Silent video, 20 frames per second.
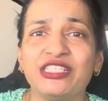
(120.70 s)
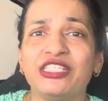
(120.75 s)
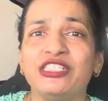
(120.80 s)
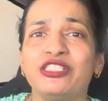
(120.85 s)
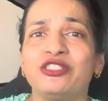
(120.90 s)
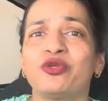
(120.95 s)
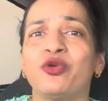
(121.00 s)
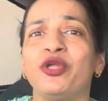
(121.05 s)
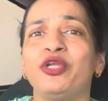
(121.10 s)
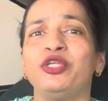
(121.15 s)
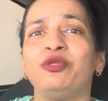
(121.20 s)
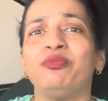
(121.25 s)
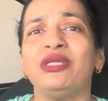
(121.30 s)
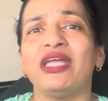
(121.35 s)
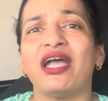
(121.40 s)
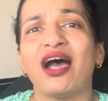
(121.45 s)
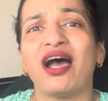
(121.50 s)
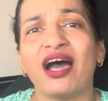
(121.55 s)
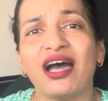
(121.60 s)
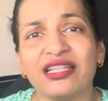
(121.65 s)
It's going to be
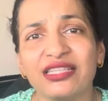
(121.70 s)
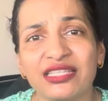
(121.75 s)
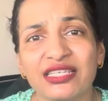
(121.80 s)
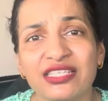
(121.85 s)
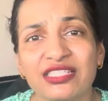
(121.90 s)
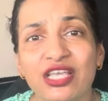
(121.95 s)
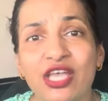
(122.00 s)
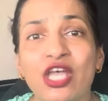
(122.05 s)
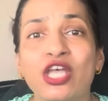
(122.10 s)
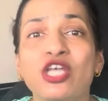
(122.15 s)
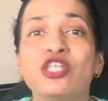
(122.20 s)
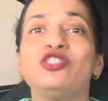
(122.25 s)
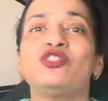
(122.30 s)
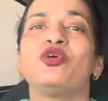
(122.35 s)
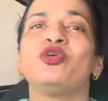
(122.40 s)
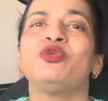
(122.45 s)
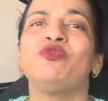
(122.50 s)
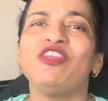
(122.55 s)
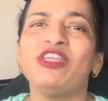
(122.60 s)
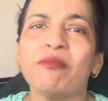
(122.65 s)
others. So
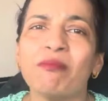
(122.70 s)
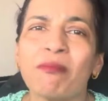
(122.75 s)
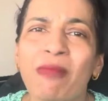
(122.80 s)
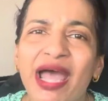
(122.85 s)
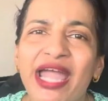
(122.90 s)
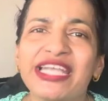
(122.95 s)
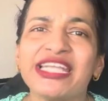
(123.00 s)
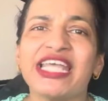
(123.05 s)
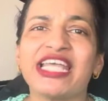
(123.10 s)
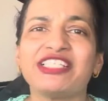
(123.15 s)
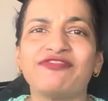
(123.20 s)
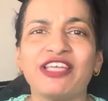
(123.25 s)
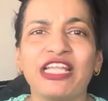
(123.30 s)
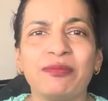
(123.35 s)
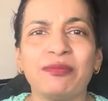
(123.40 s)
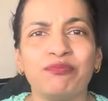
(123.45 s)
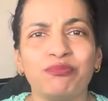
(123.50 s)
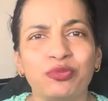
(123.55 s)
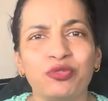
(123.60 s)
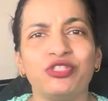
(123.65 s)
we might as well
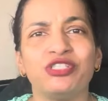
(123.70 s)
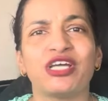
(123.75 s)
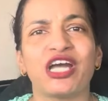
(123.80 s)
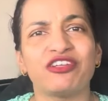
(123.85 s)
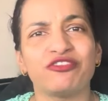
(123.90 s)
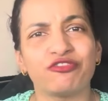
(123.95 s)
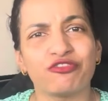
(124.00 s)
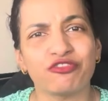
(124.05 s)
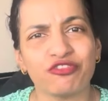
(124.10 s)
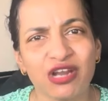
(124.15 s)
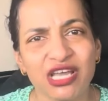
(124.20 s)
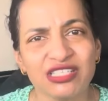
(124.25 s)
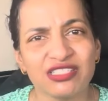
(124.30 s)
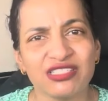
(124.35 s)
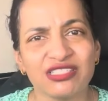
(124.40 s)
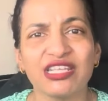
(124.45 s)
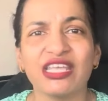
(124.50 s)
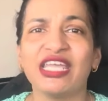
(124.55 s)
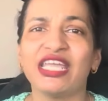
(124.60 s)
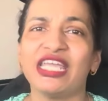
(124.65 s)
put our
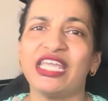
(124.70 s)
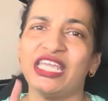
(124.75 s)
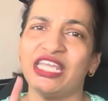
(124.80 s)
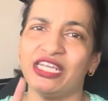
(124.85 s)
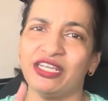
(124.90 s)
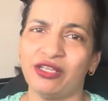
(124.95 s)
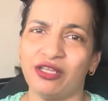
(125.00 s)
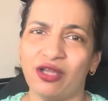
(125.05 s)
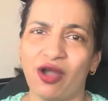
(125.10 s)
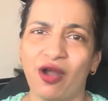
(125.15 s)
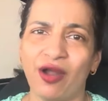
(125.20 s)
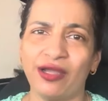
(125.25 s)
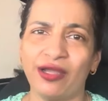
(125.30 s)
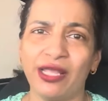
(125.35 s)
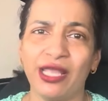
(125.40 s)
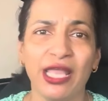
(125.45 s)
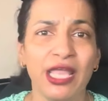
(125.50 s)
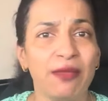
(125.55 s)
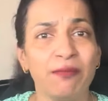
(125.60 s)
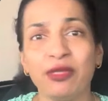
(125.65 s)
trust in God,
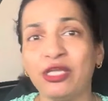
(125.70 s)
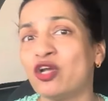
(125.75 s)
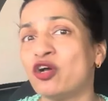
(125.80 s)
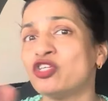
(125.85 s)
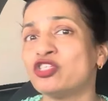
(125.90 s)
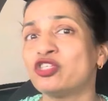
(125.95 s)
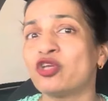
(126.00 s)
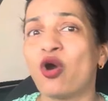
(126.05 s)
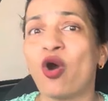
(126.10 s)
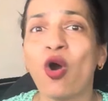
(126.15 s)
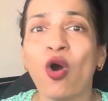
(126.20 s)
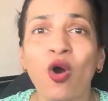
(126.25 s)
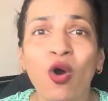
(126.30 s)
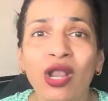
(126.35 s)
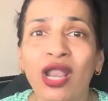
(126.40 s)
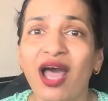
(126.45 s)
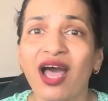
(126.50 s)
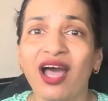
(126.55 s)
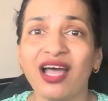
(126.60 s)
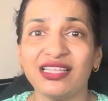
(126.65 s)
because
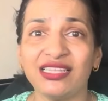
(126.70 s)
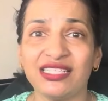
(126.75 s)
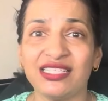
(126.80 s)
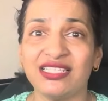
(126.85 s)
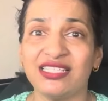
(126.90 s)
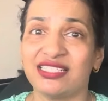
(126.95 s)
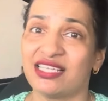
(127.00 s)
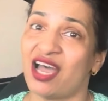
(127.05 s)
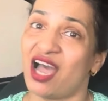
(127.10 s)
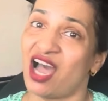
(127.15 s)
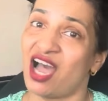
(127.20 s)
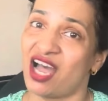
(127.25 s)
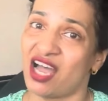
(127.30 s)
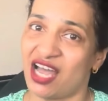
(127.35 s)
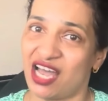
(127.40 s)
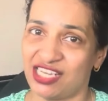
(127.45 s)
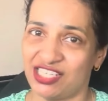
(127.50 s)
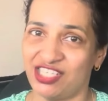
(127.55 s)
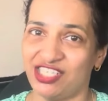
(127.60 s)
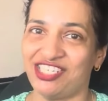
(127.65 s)
all others
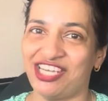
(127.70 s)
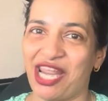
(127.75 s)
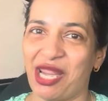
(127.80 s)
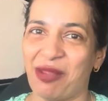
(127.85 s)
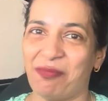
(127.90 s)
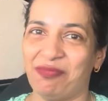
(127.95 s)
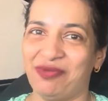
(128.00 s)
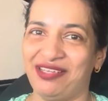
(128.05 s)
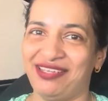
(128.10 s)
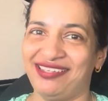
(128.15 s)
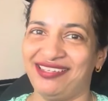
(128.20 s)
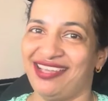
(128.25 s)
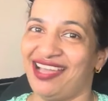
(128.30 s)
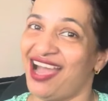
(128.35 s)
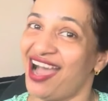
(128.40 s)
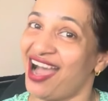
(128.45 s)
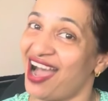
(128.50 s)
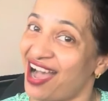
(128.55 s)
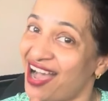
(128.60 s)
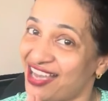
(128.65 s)
are unstable,
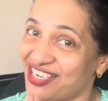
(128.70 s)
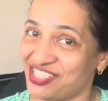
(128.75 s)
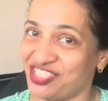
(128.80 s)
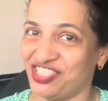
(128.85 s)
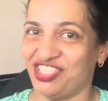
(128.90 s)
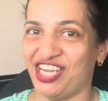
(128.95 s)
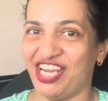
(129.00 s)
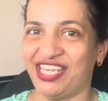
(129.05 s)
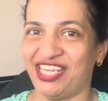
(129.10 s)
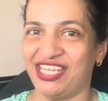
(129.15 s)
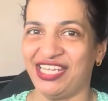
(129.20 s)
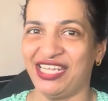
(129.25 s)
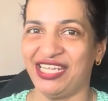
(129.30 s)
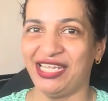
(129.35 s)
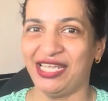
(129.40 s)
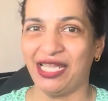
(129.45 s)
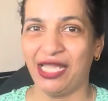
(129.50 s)
are shaky.